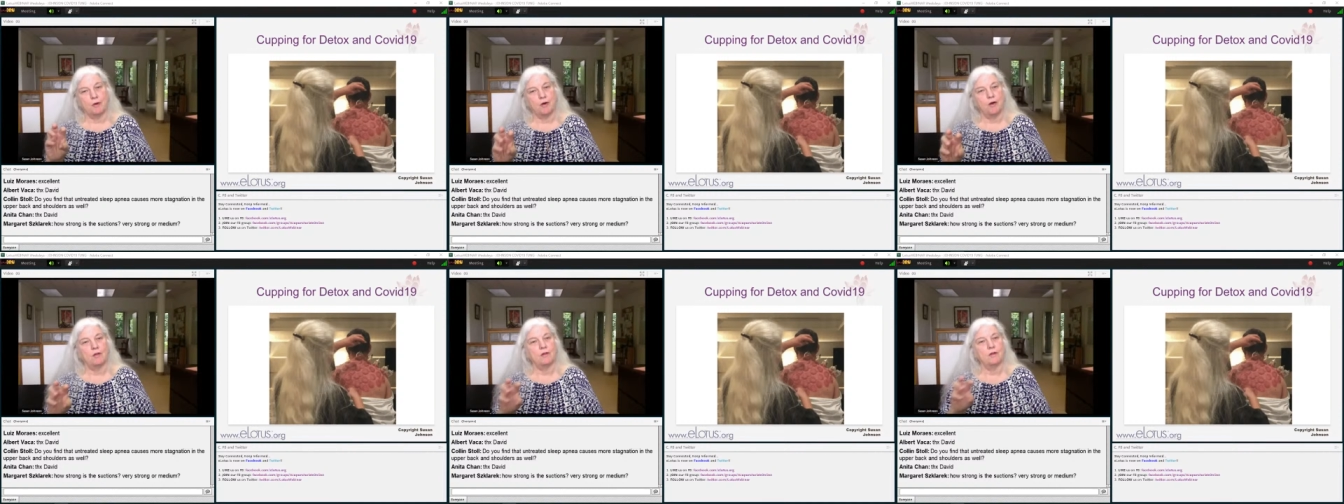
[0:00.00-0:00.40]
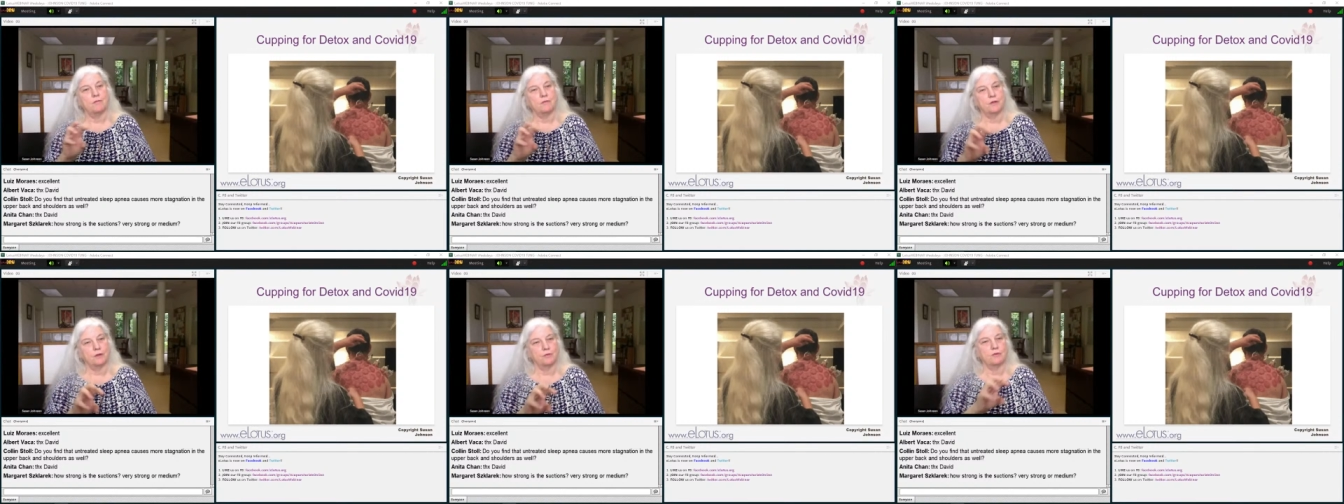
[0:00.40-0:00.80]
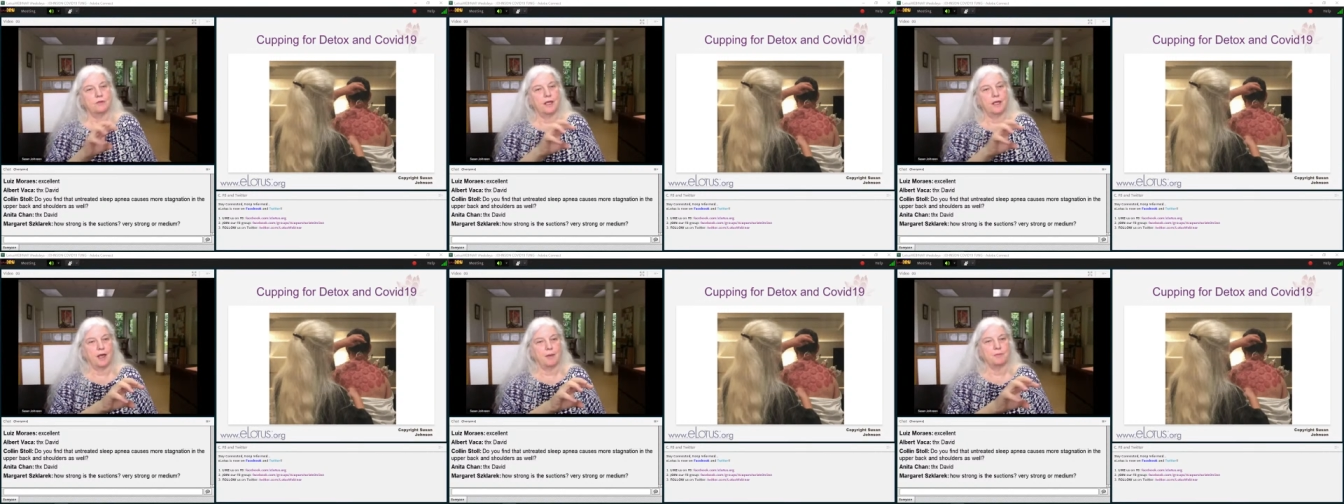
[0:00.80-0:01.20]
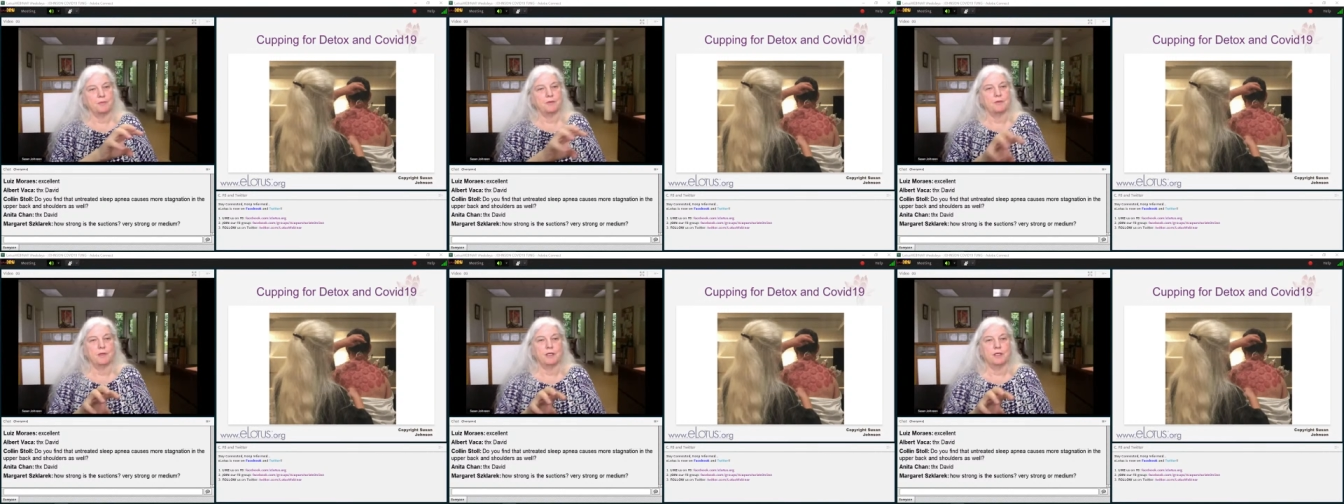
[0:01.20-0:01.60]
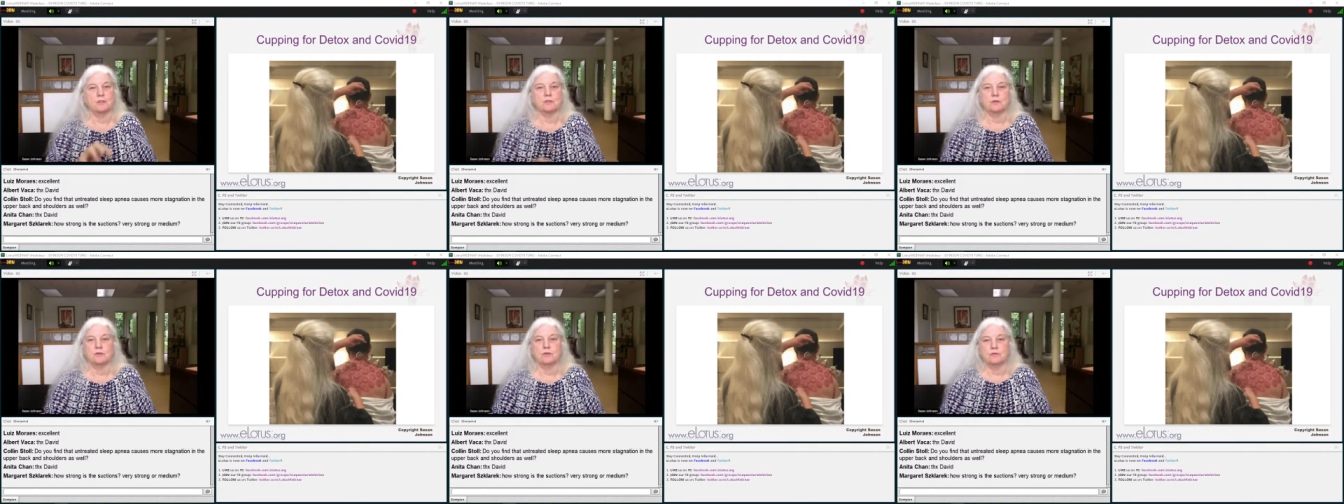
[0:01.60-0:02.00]
all of those gaps and make
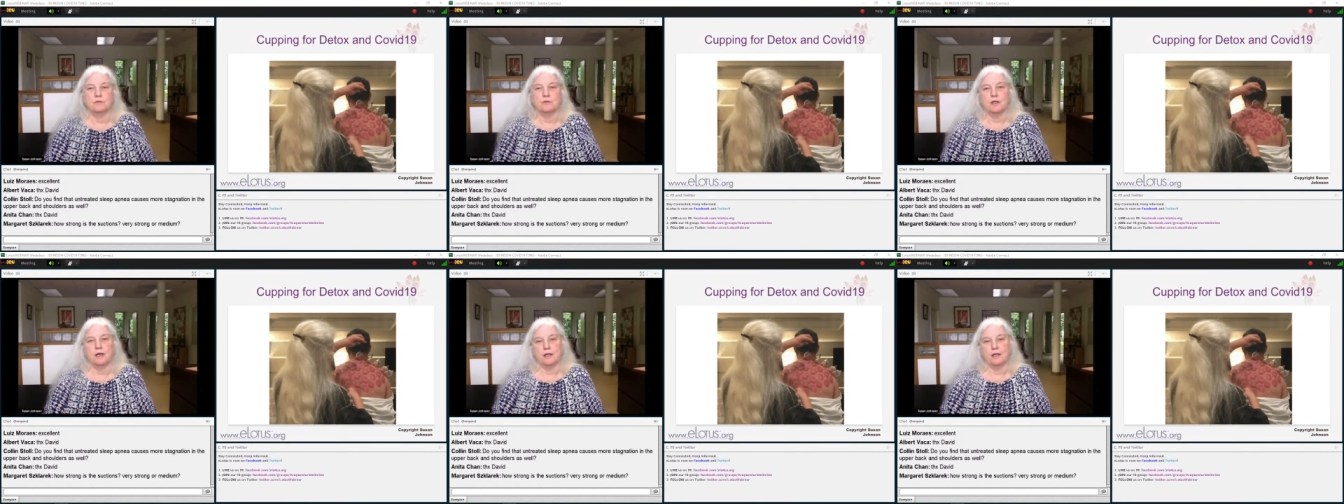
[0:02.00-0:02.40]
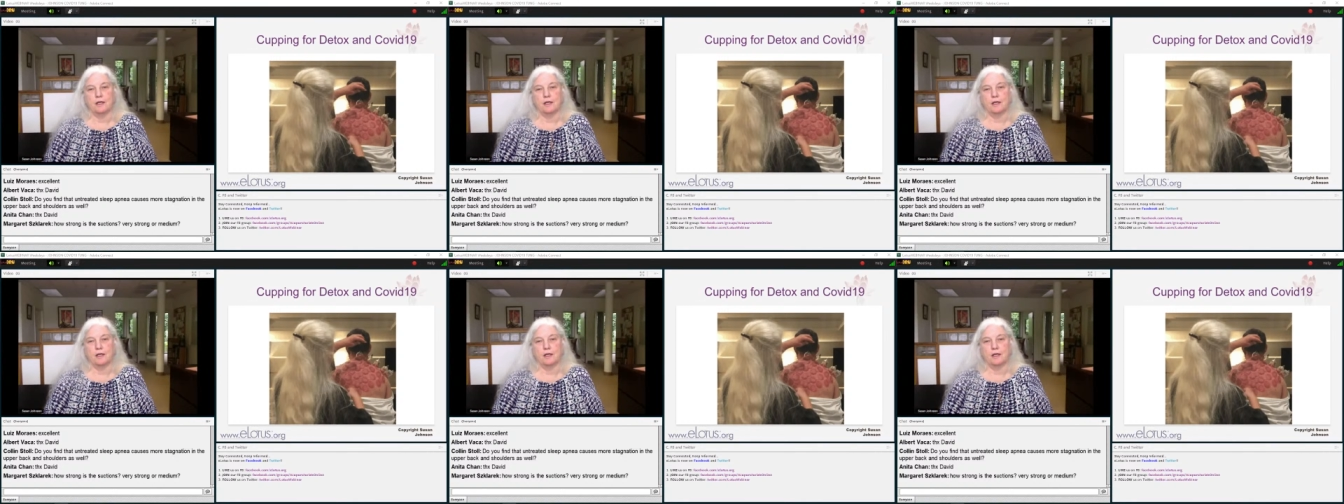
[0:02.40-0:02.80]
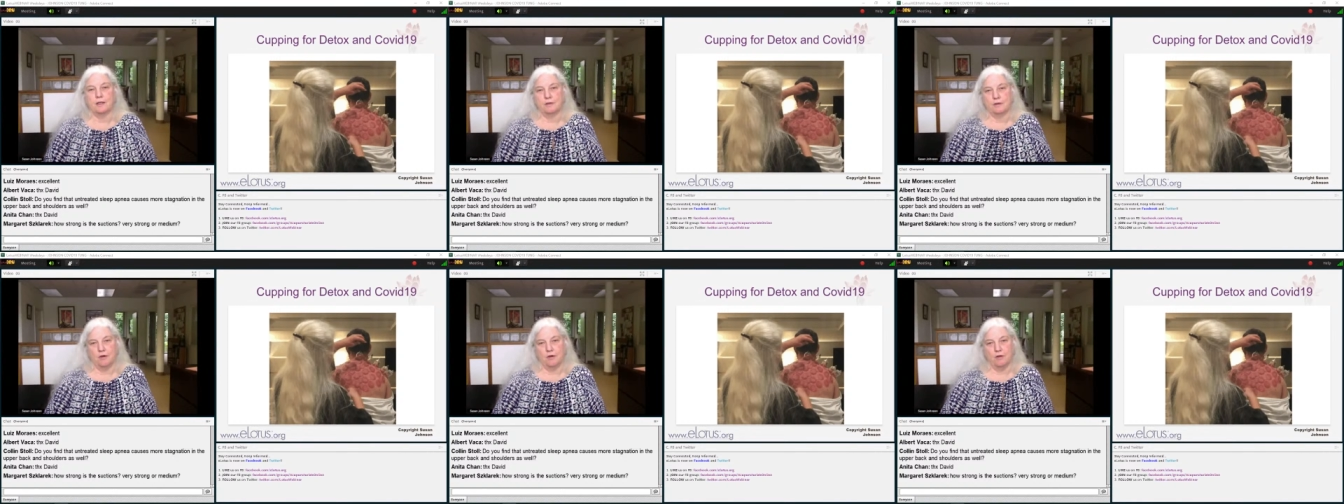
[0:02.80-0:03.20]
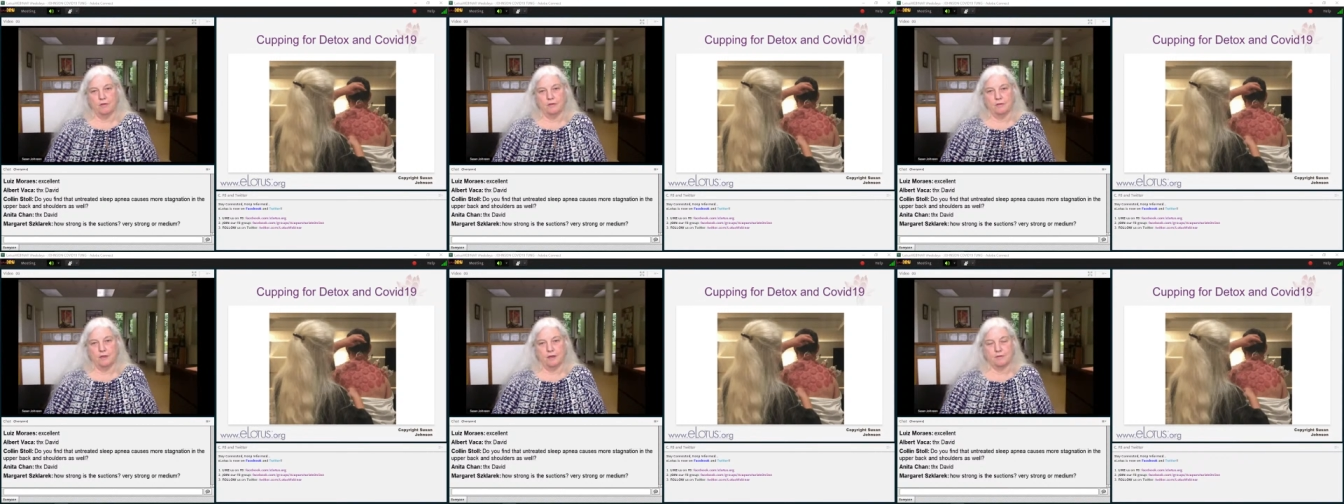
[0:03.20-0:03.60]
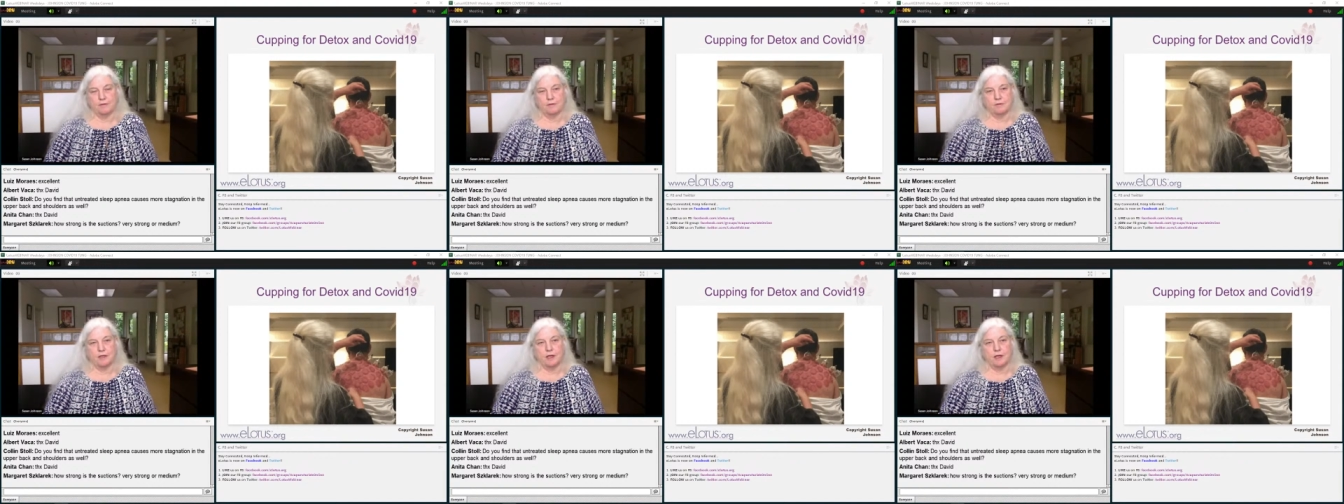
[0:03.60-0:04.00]
sure you've gotten all the
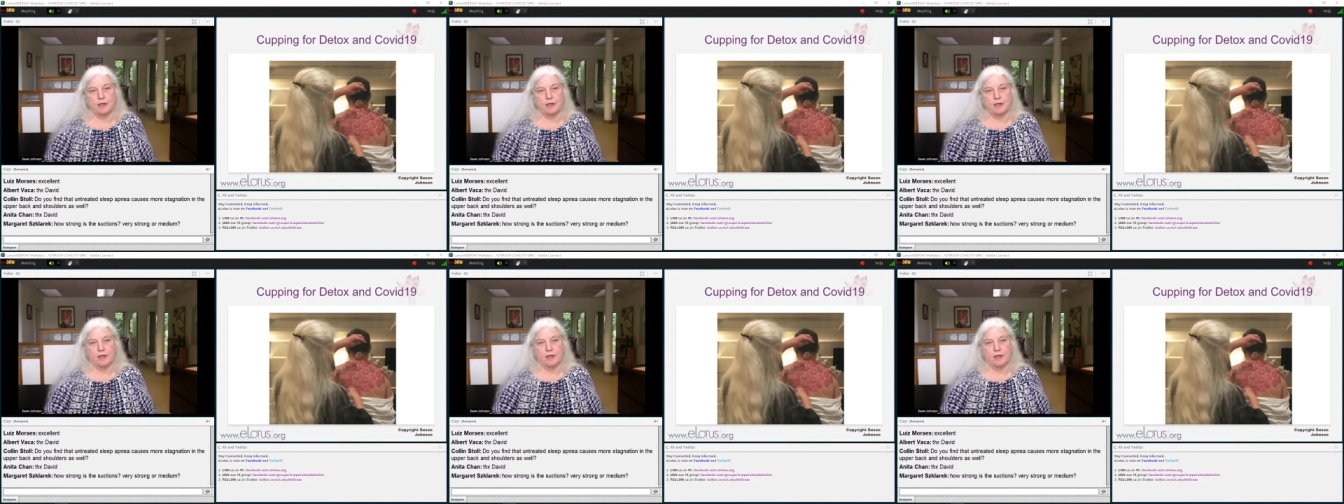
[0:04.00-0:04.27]
toxins out.